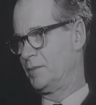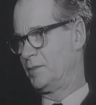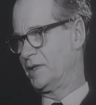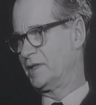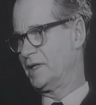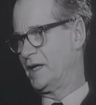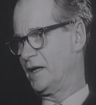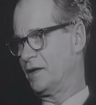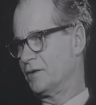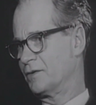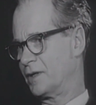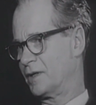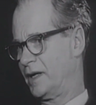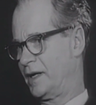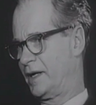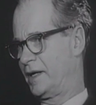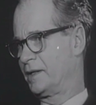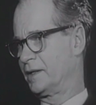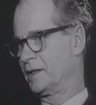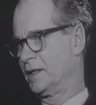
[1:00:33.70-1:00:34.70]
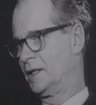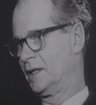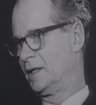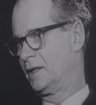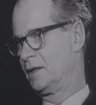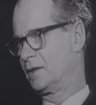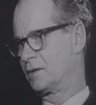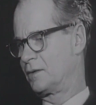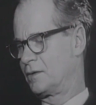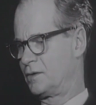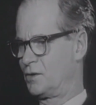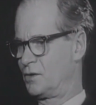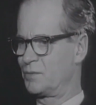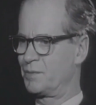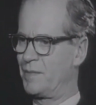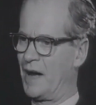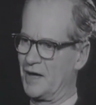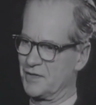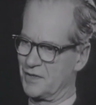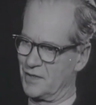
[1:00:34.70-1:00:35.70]
but they are trying to use
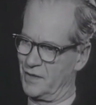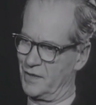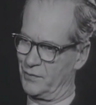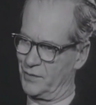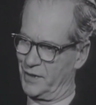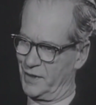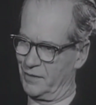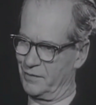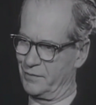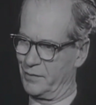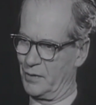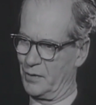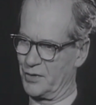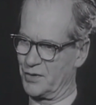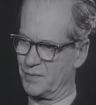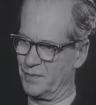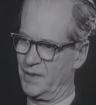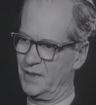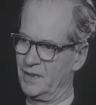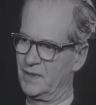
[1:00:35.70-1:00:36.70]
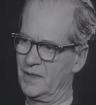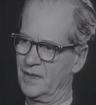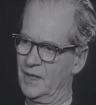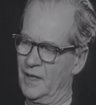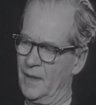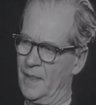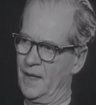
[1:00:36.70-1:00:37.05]
positive reinforcement,